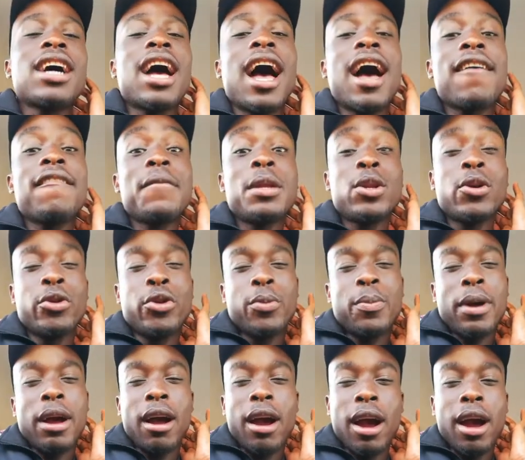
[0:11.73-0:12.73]
I've been
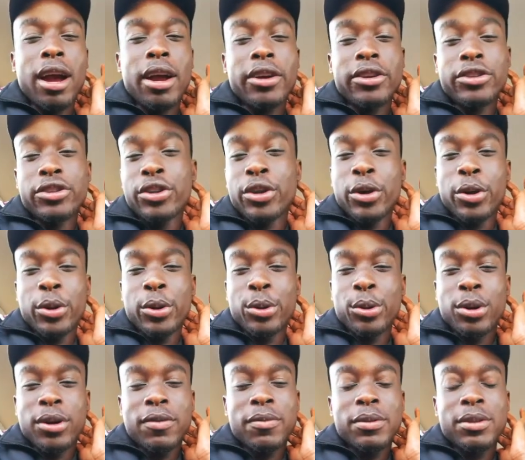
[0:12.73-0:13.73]
occupied, you
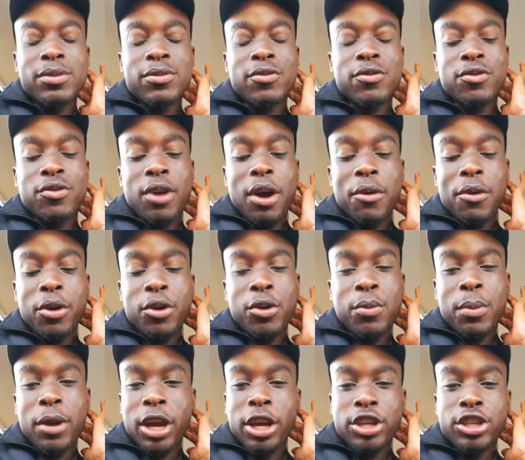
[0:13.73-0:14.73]
know. I've been very
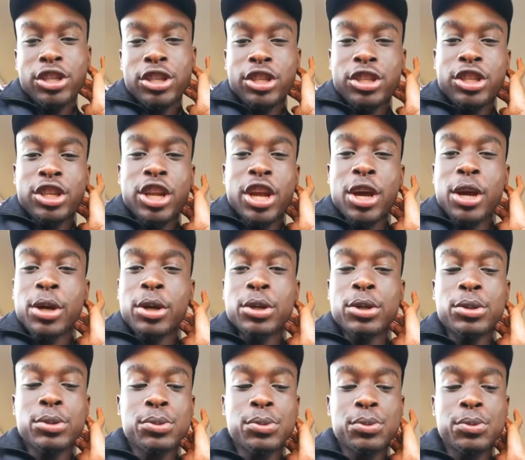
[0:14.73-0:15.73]
occupation, you
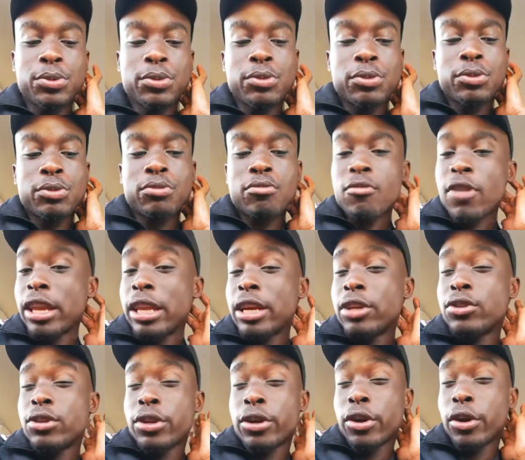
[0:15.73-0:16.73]
know.
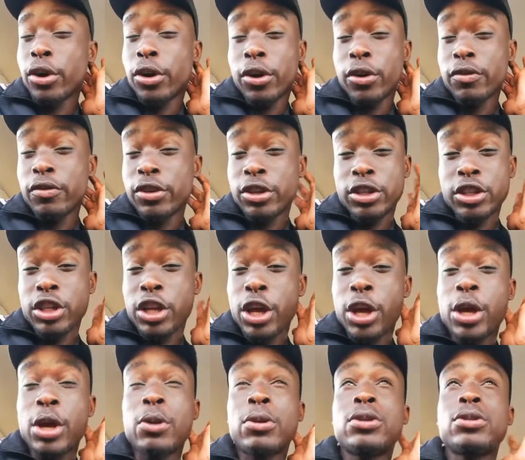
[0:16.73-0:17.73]
Because of COVID, you
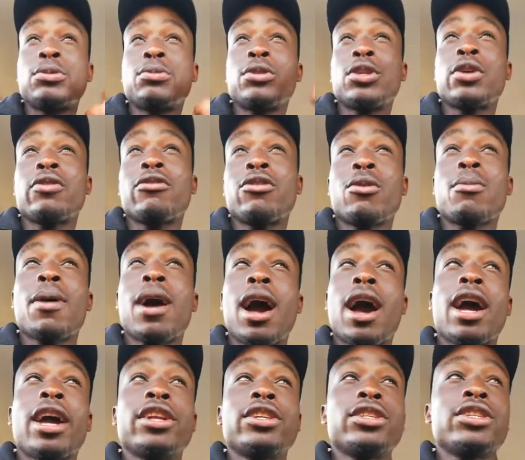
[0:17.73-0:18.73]
know, I've been
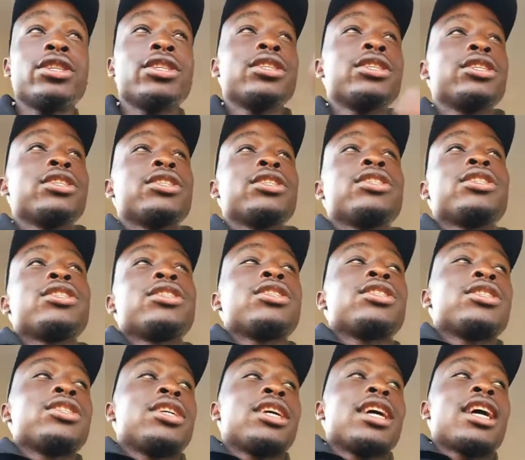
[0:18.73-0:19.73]
occupied.
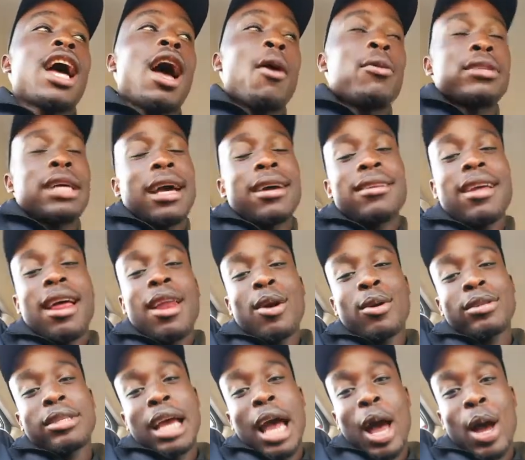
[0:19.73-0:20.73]
I was under
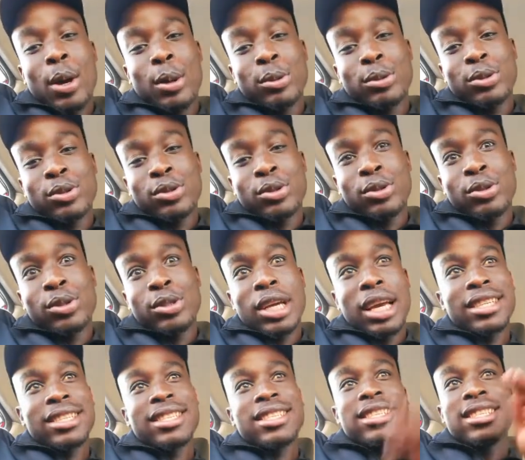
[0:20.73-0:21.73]
lockdown
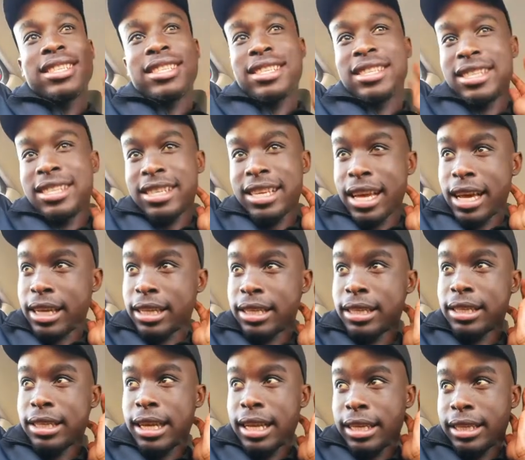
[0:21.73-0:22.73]
since, yes,
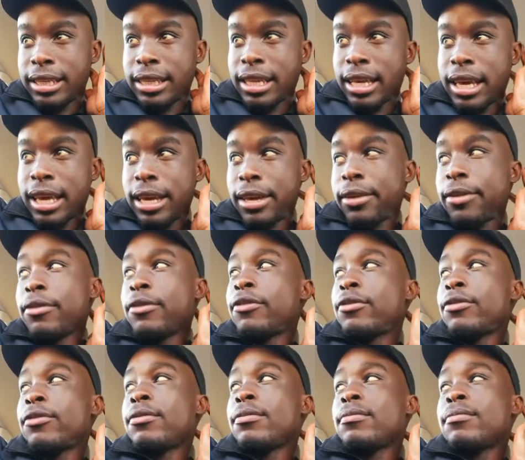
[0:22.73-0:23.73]
last year.
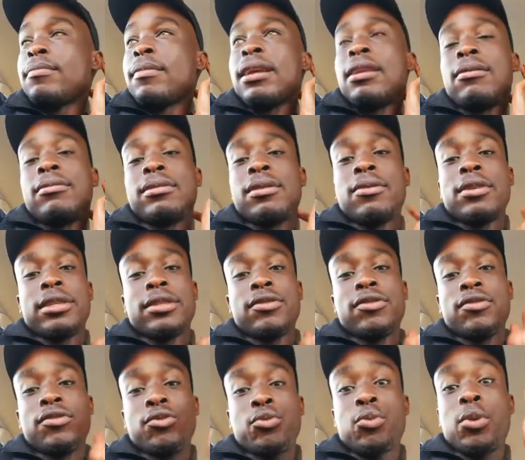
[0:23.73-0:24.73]
My lockdown
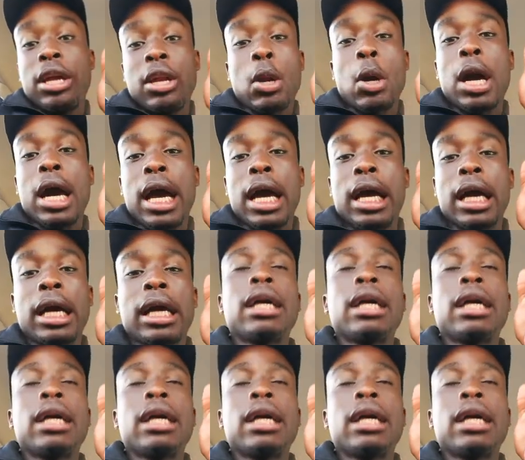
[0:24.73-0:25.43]
was way longer